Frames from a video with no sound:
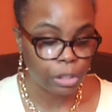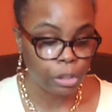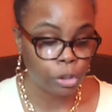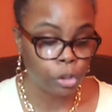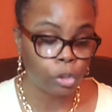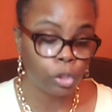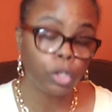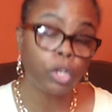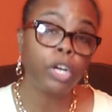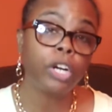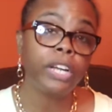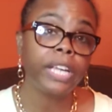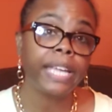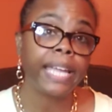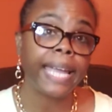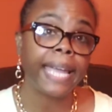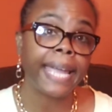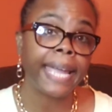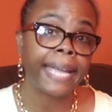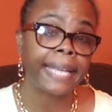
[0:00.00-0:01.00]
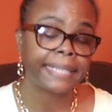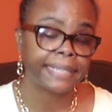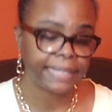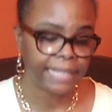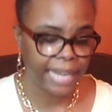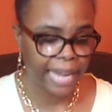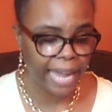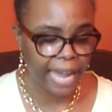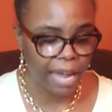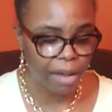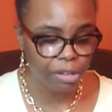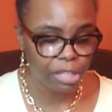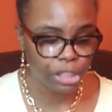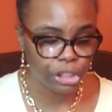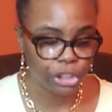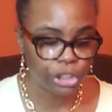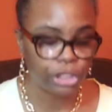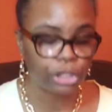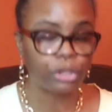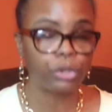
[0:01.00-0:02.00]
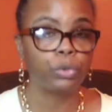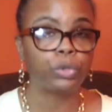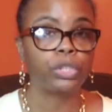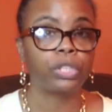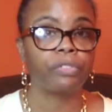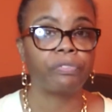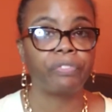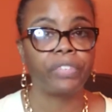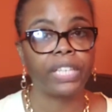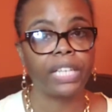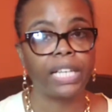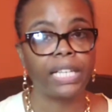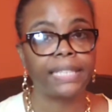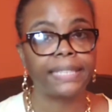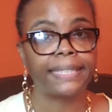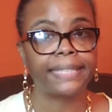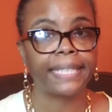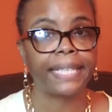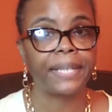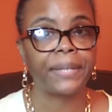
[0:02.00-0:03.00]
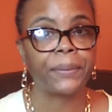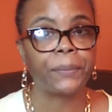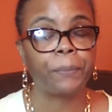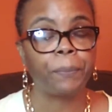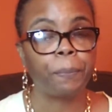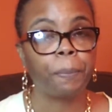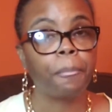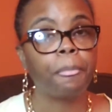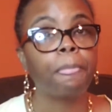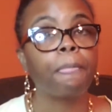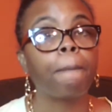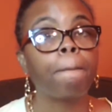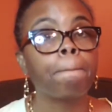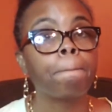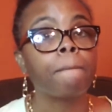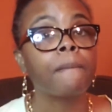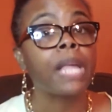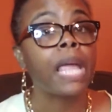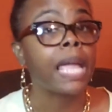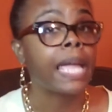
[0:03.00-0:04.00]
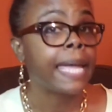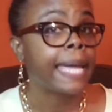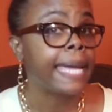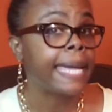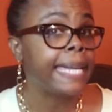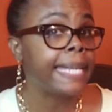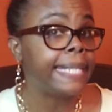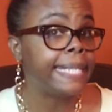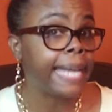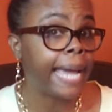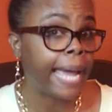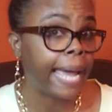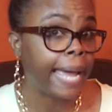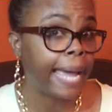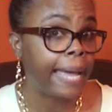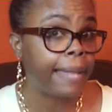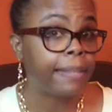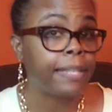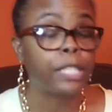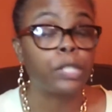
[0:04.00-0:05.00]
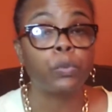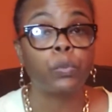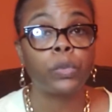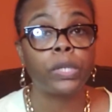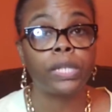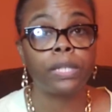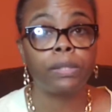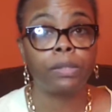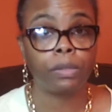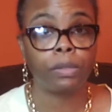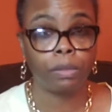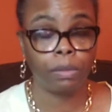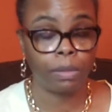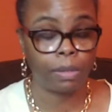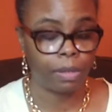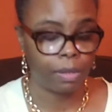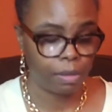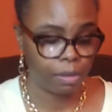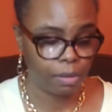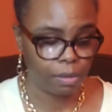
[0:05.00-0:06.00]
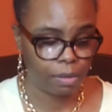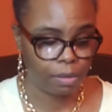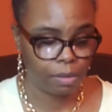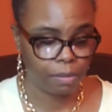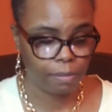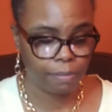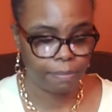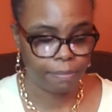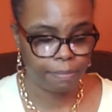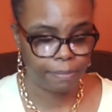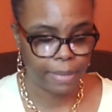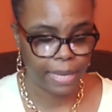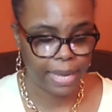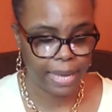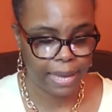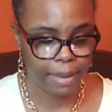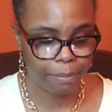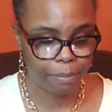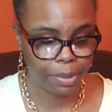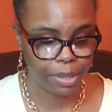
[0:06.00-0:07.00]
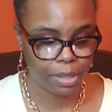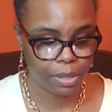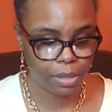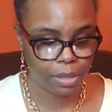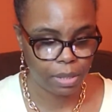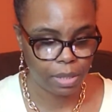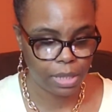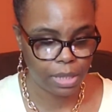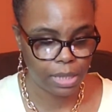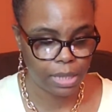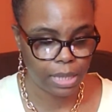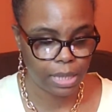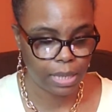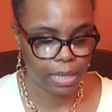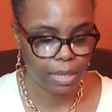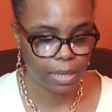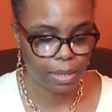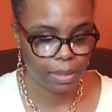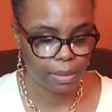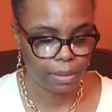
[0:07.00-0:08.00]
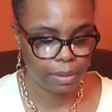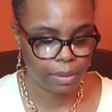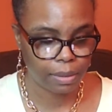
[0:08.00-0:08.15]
Gloria asked, how did she lose her fiance? He died. That's what happened. He died.